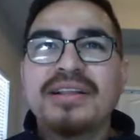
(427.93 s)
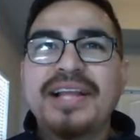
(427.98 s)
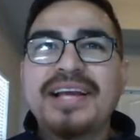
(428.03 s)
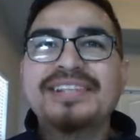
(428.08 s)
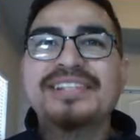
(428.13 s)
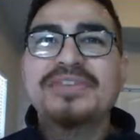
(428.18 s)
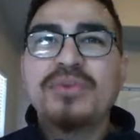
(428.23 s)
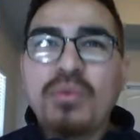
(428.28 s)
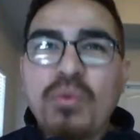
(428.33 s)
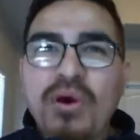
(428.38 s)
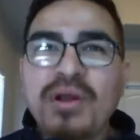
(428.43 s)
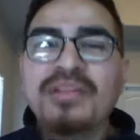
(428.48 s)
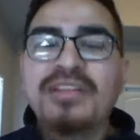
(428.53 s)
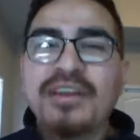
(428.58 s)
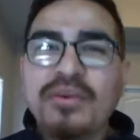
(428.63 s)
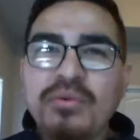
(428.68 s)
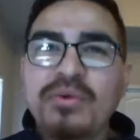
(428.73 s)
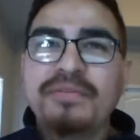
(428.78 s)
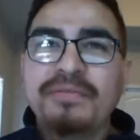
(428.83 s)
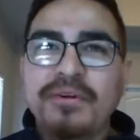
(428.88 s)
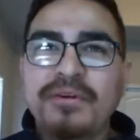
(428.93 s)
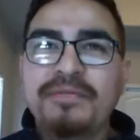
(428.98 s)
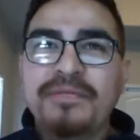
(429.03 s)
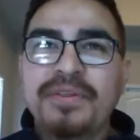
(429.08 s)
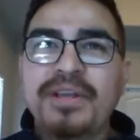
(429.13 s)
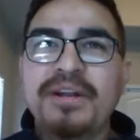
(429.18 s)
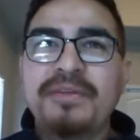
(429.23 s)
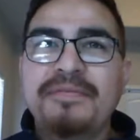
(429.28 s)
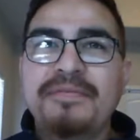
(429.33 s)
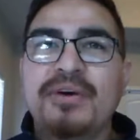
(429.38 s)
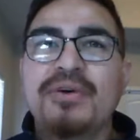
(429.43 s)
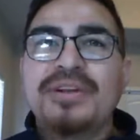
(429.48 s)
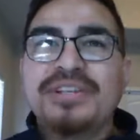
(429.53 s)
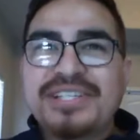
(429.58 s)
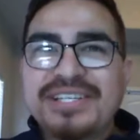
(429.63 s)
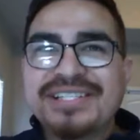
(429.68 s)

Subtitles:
That's the one thing we've learned from the NFL.